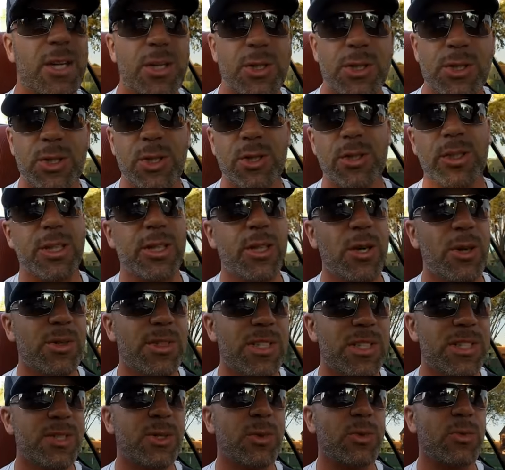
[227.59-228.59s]
You certainly don't
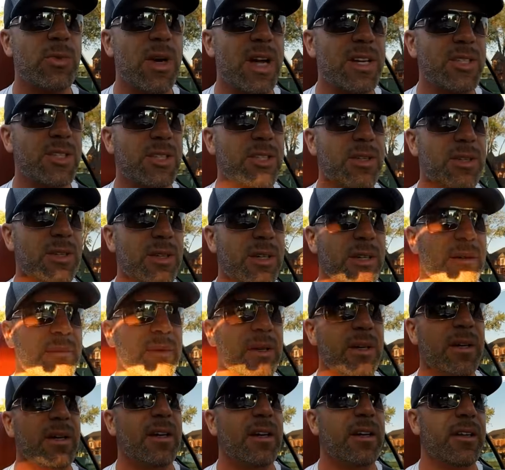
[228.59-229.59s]
need to rescue them
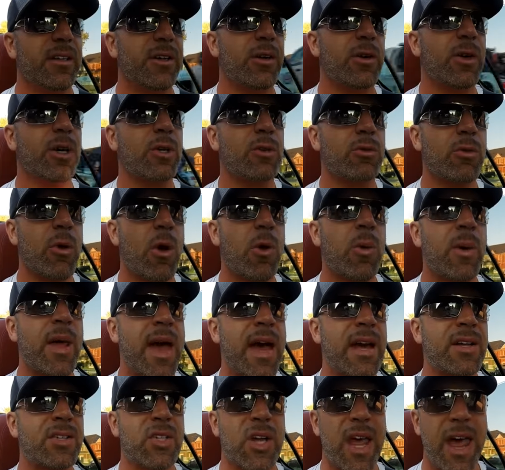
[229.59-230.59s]
they're a grown
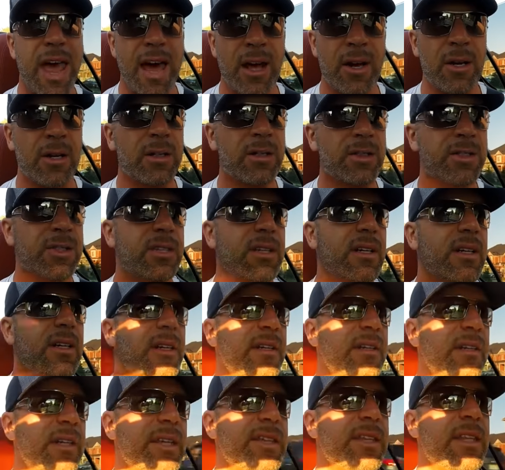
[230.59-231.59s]
ass adult,
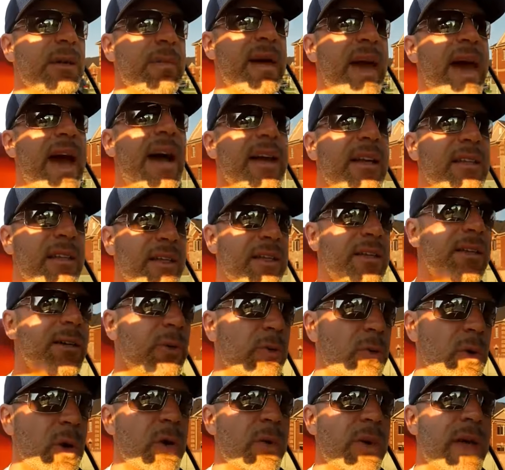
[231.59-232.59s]
let them act like a
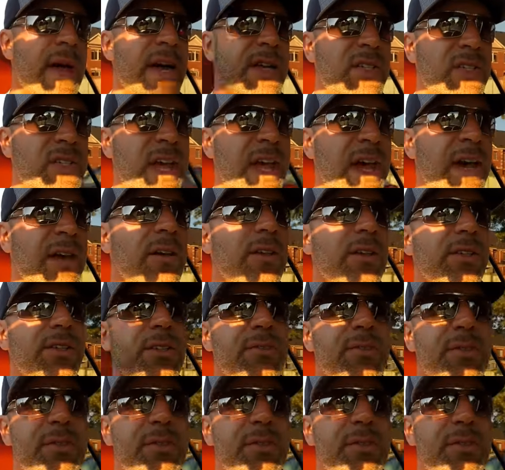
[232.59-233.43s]
grown ass adult.